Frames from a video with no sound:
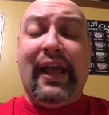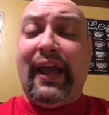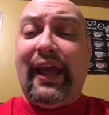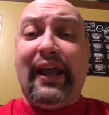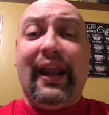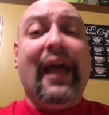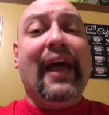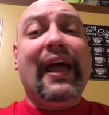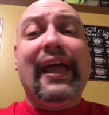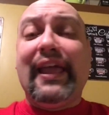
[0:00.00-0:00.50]

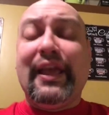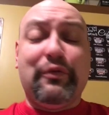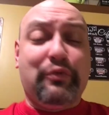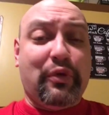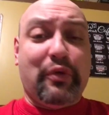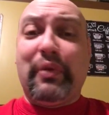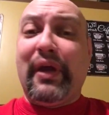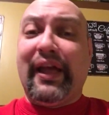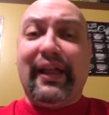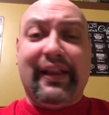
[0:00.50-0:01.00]
And I ain't
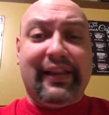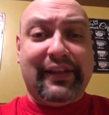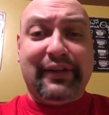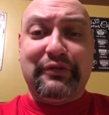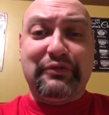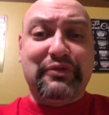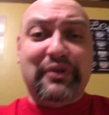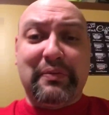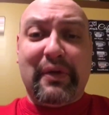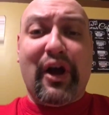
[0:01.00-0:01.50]
repelling
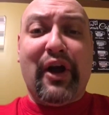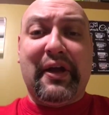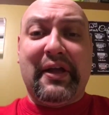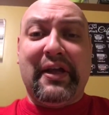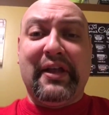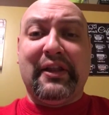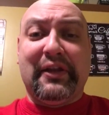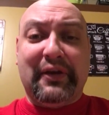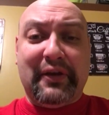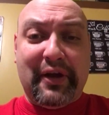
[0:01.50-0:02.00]
from a
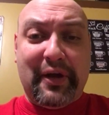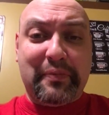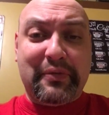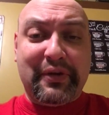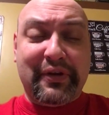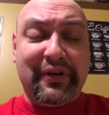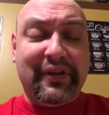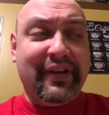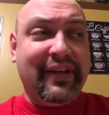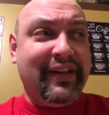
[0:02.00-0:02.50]

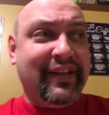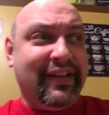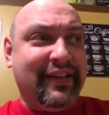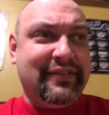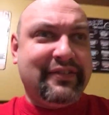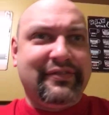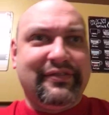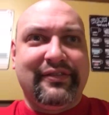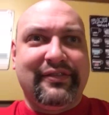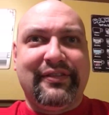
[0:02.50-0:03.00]
helicopter,
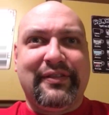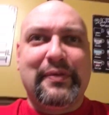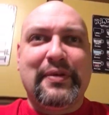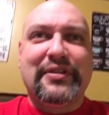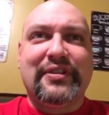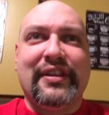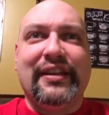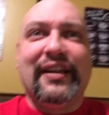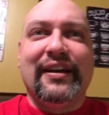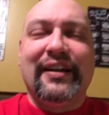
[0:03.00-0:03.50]

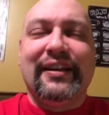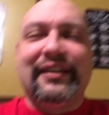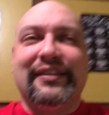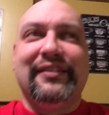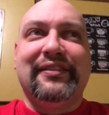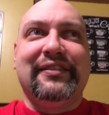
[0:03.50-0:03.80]
especially not